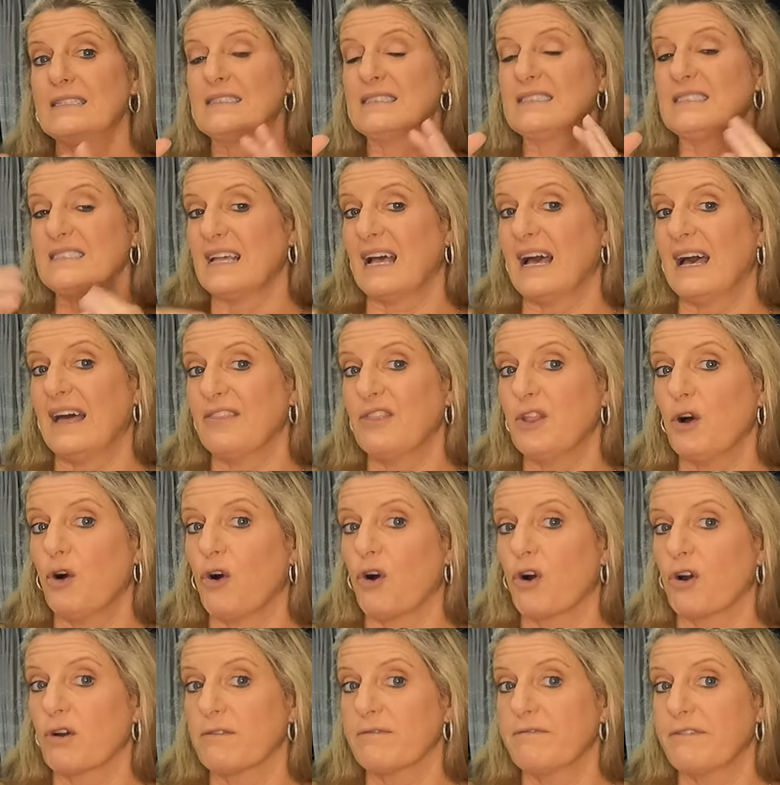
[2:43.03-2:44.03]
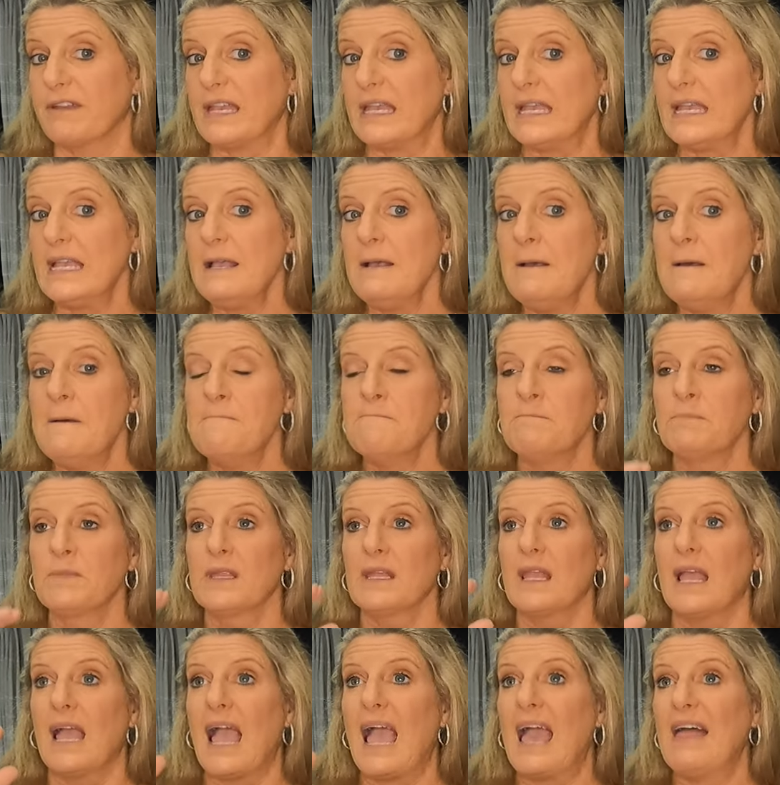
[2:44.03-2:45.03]
inside the RV,
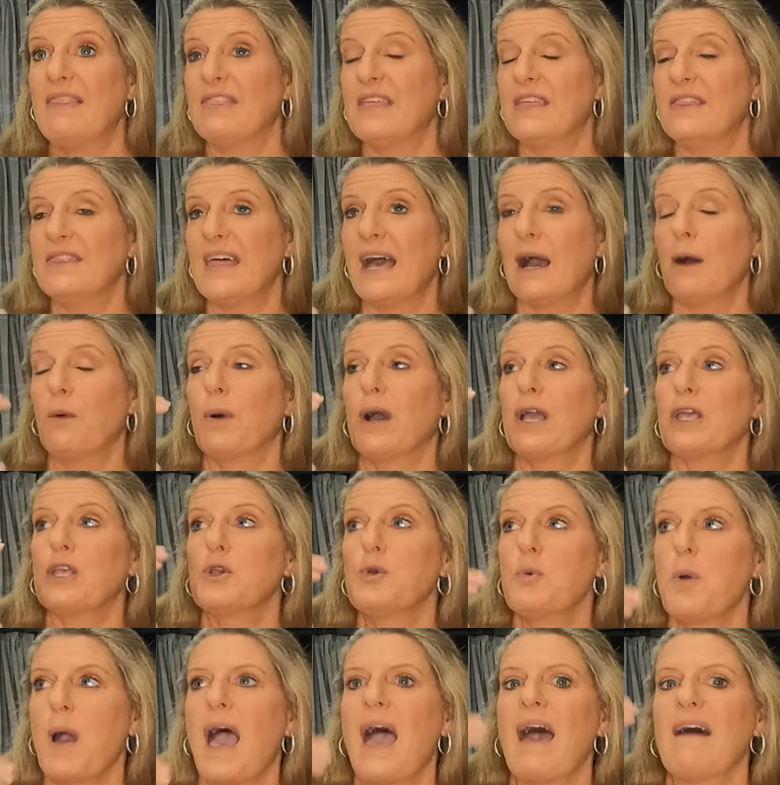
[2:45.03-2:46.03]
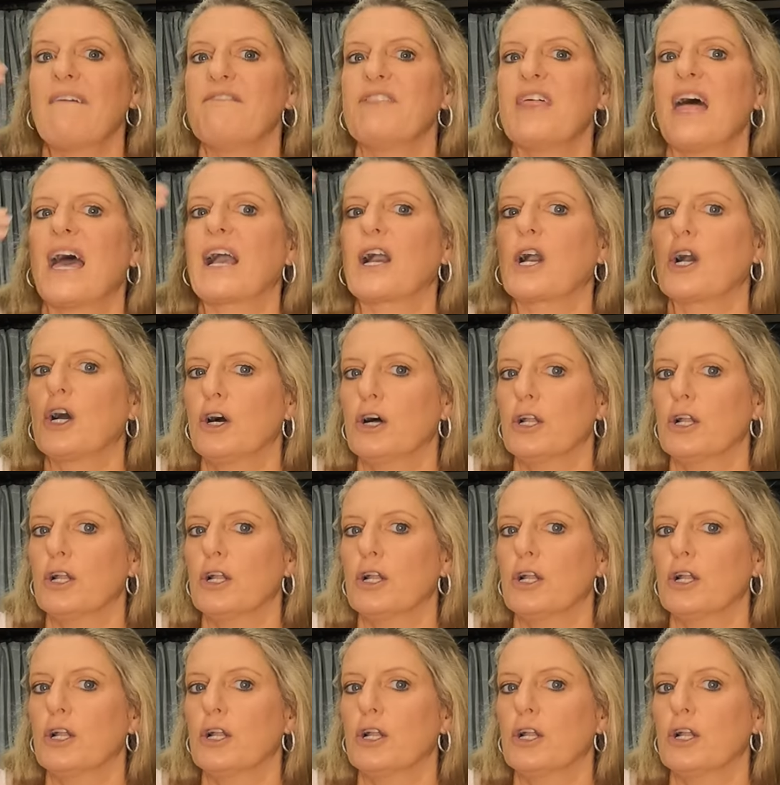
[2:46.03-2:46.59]
and then that way you have that